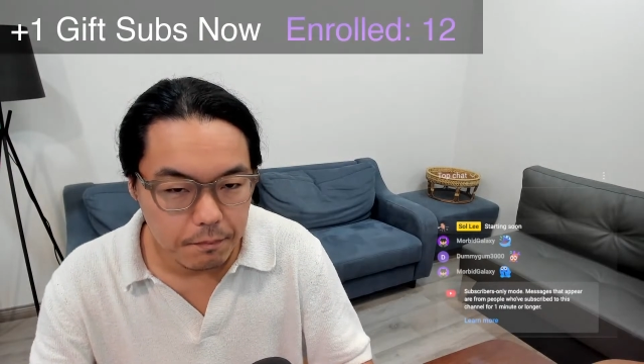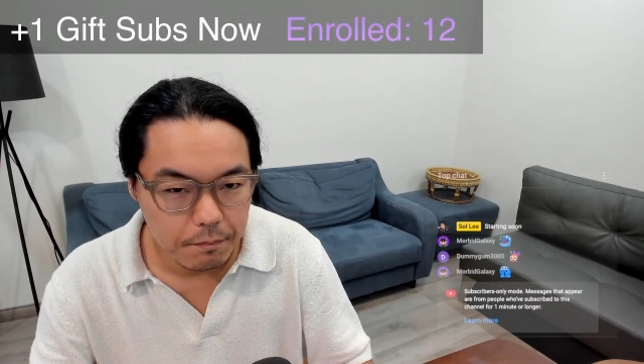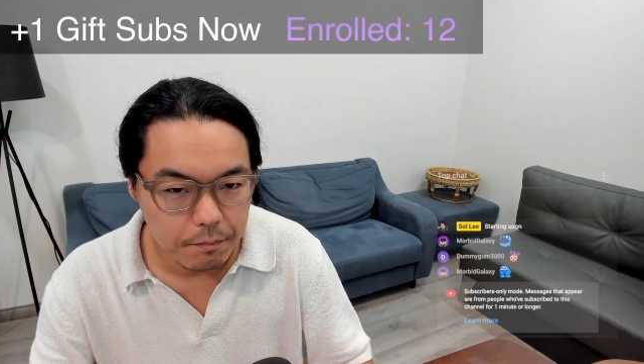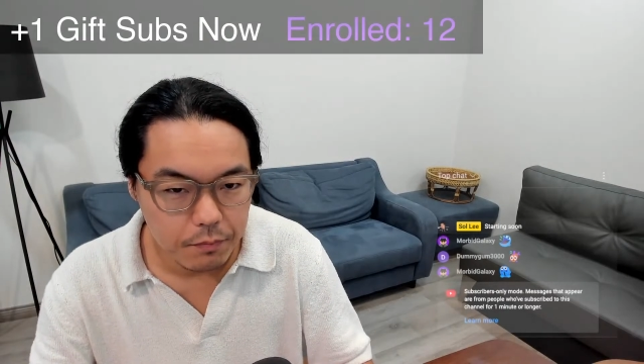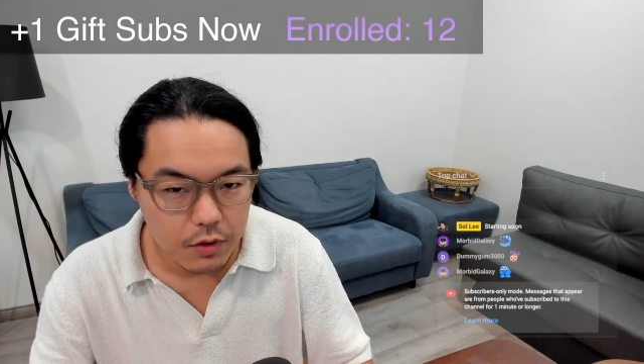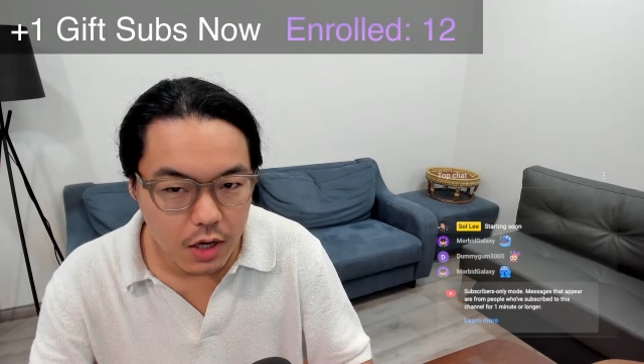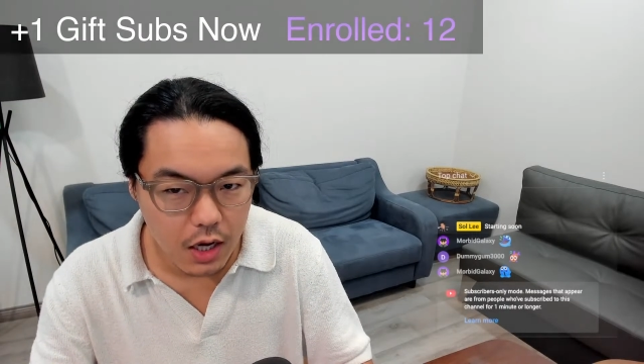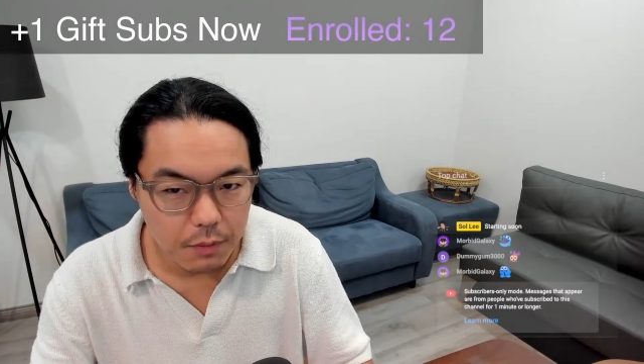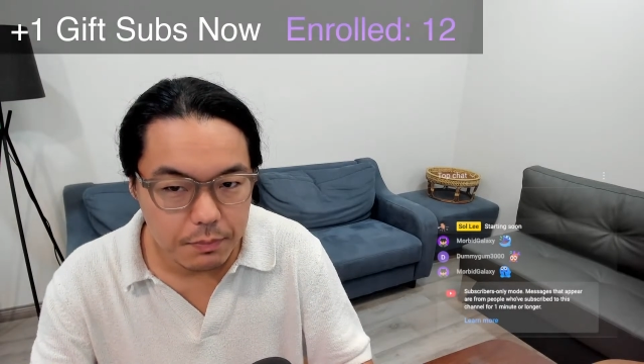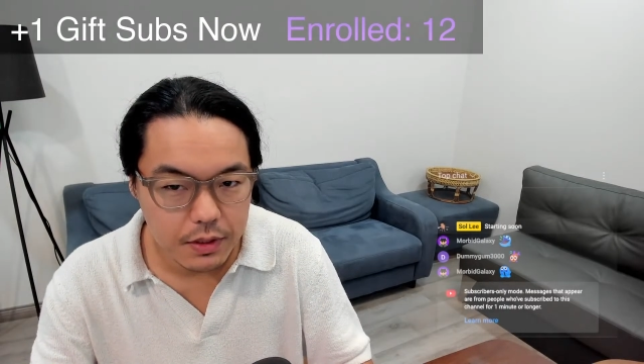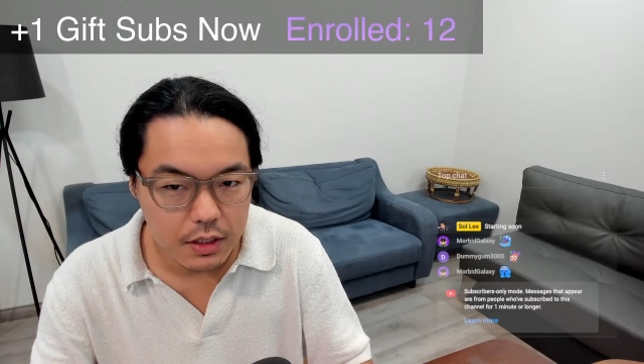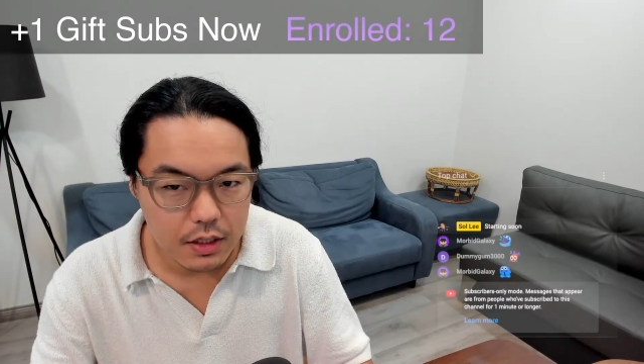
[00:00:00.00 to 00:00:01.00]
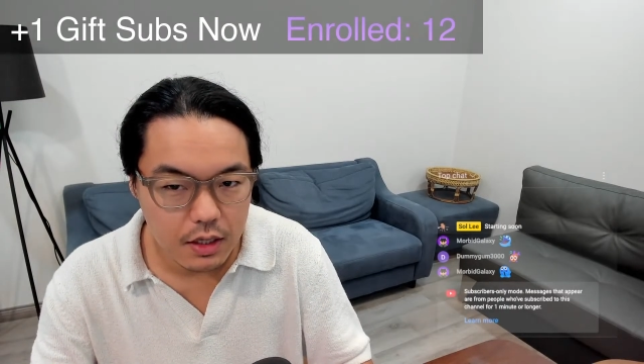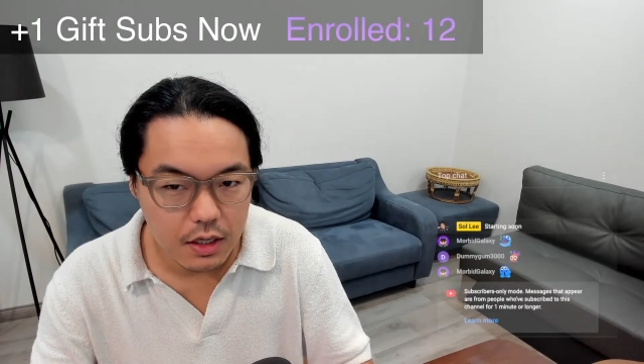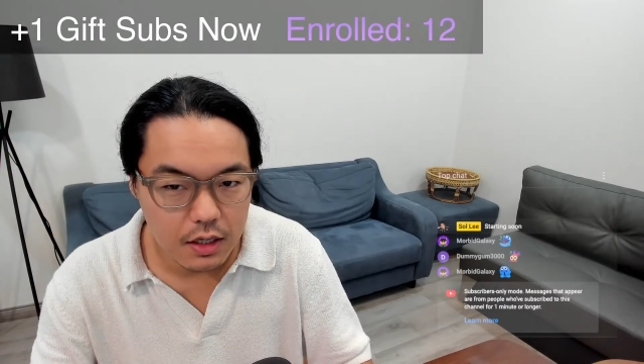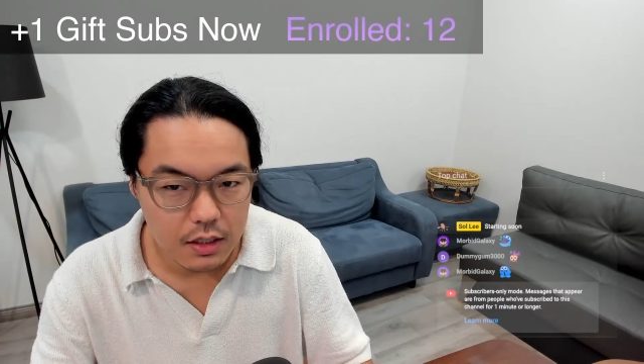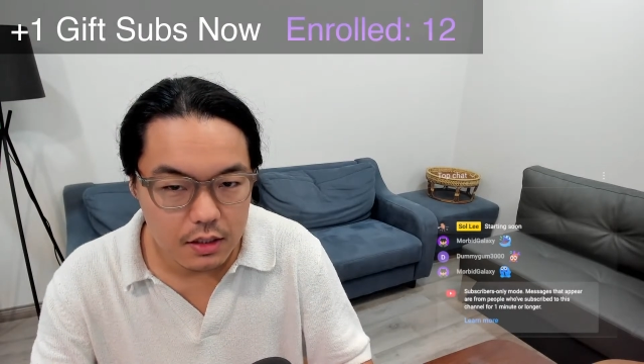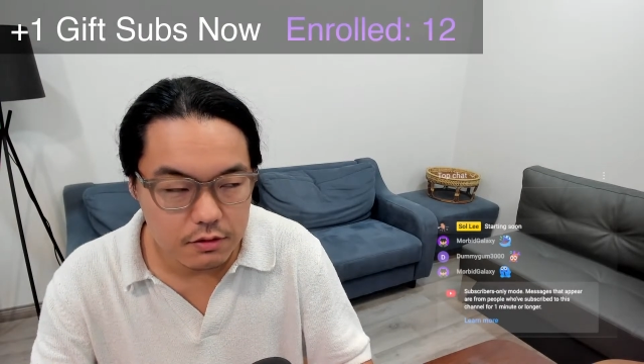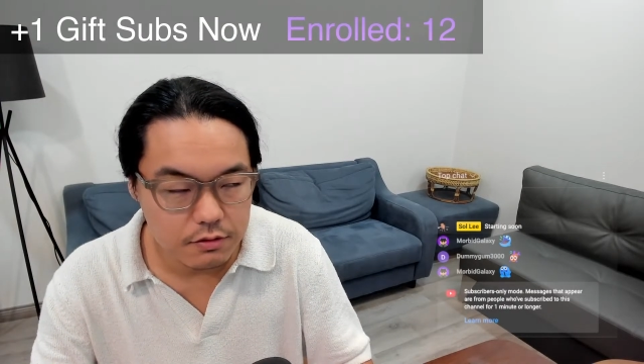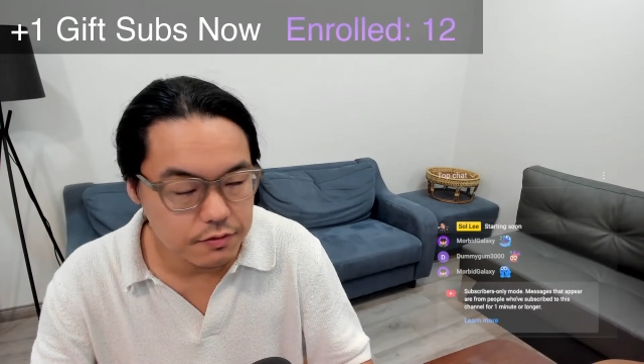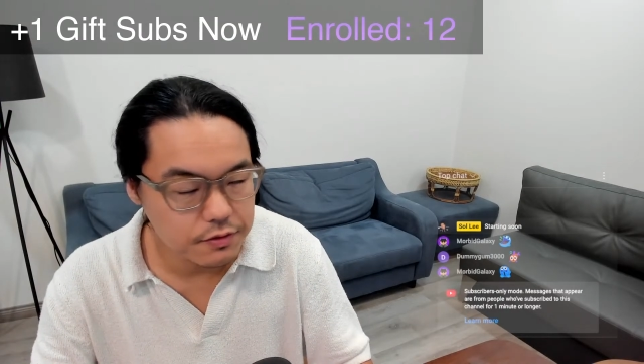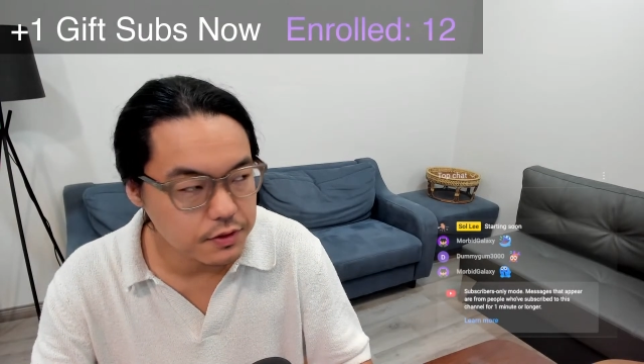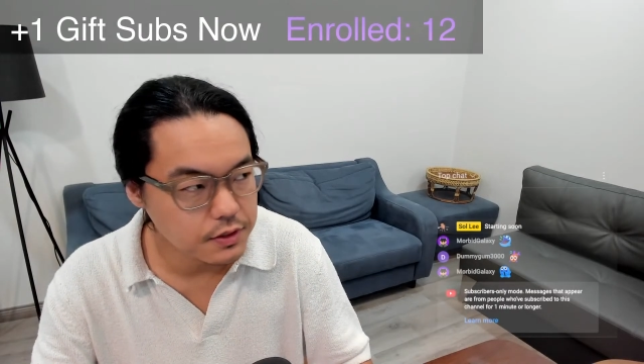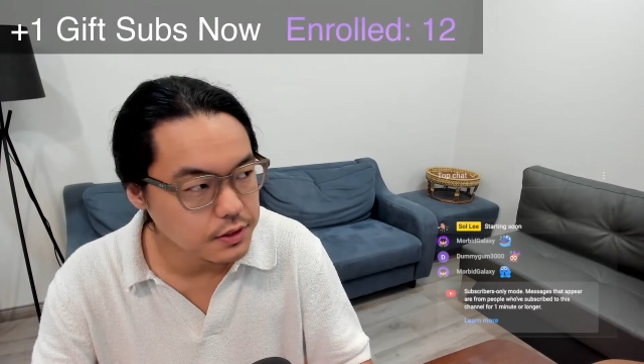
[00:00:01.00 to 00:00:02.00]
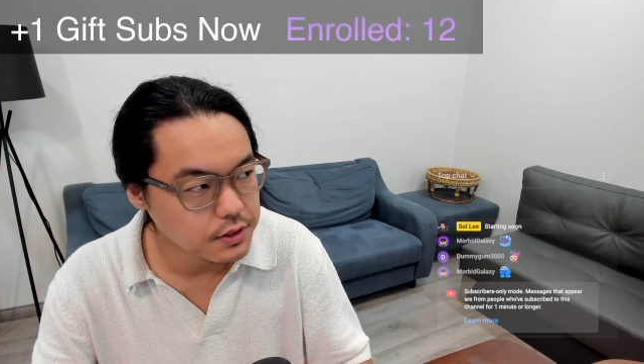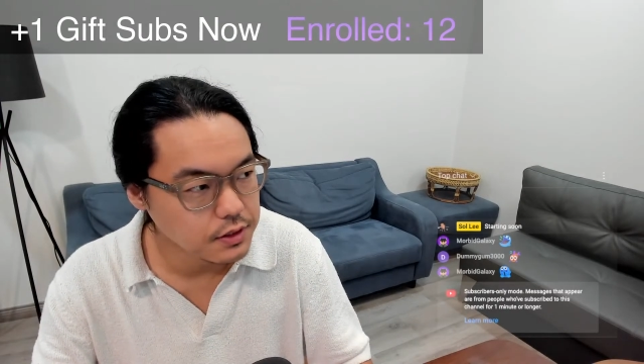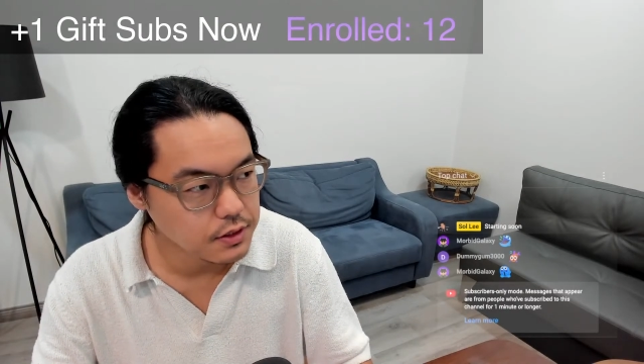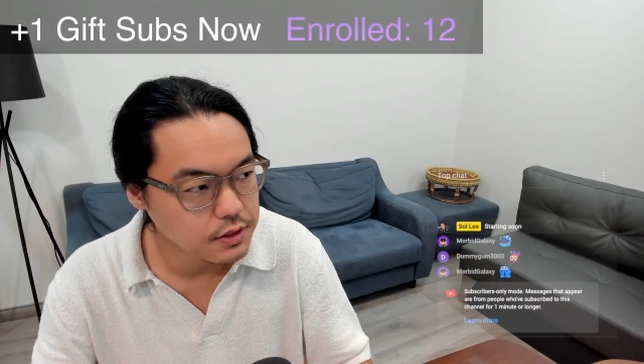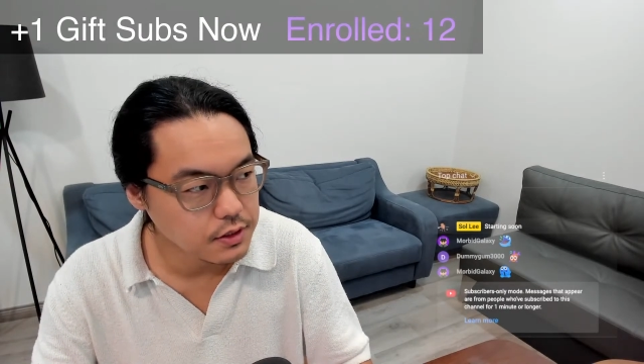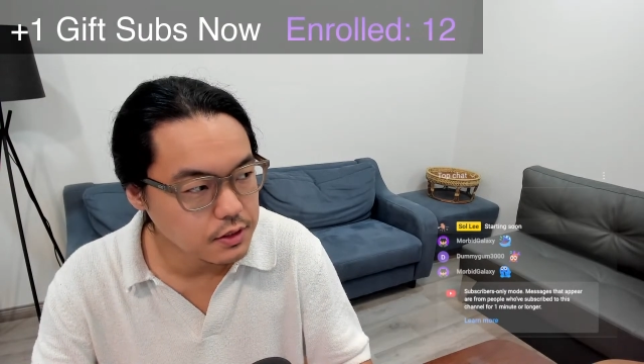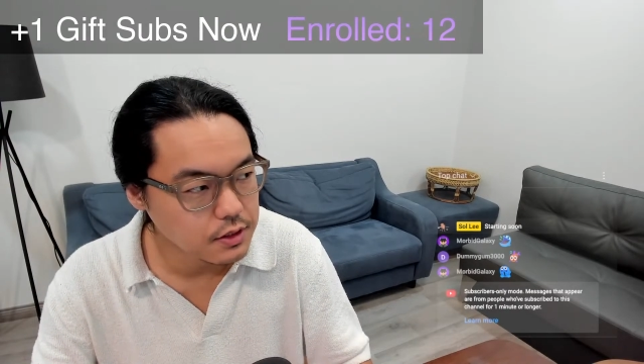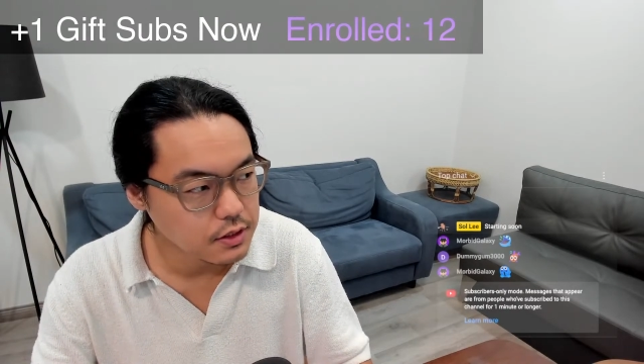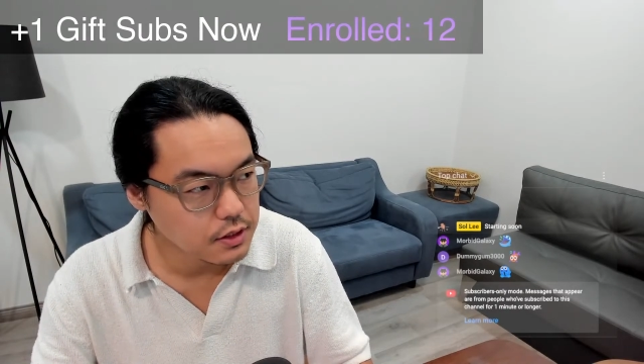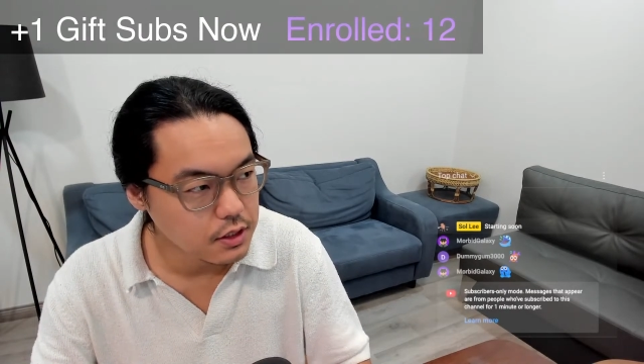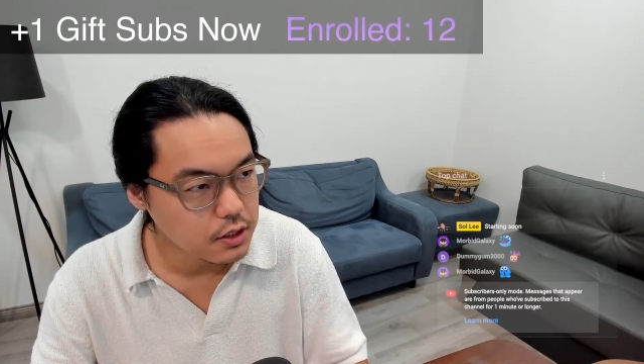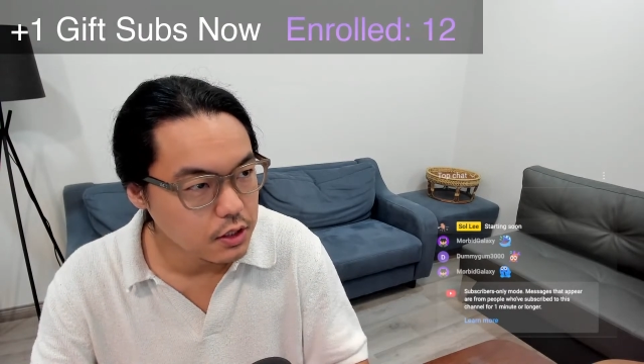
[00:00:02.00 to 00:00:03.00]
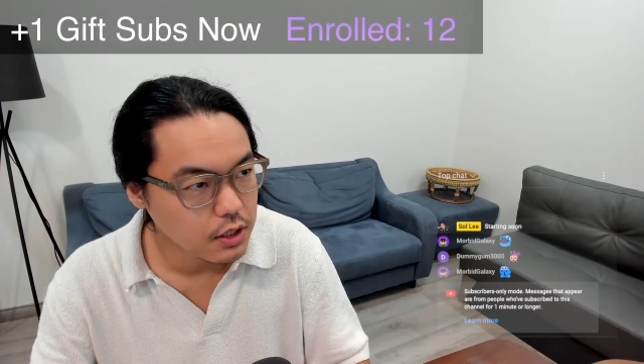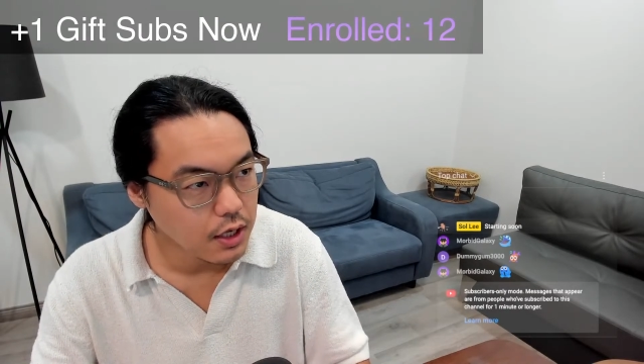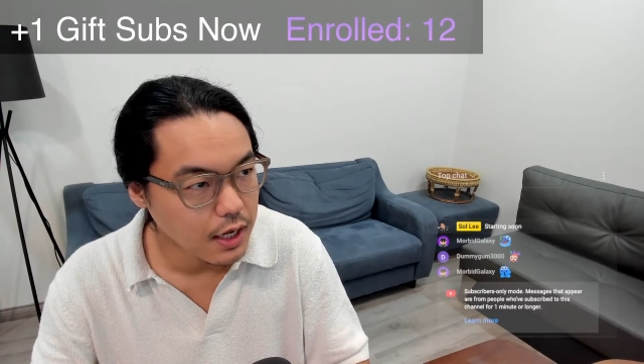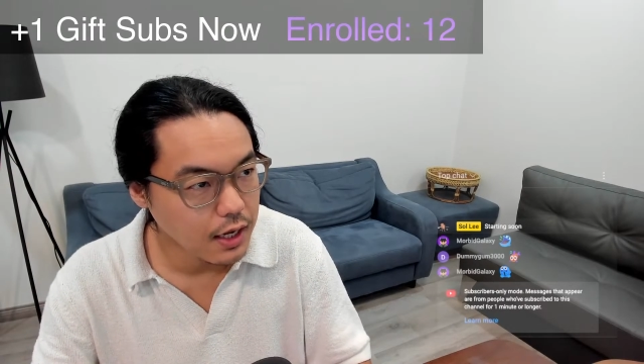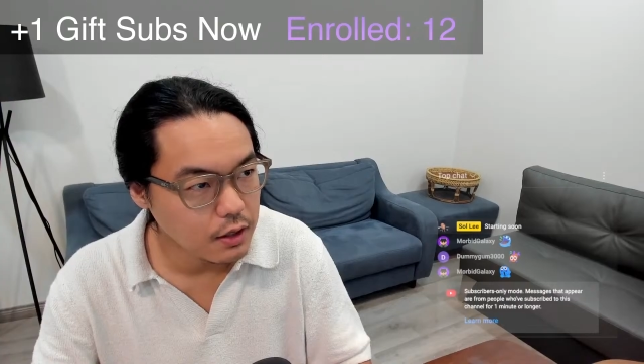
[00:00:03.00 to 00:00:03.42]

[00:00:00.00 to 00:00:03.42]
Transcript: topic of how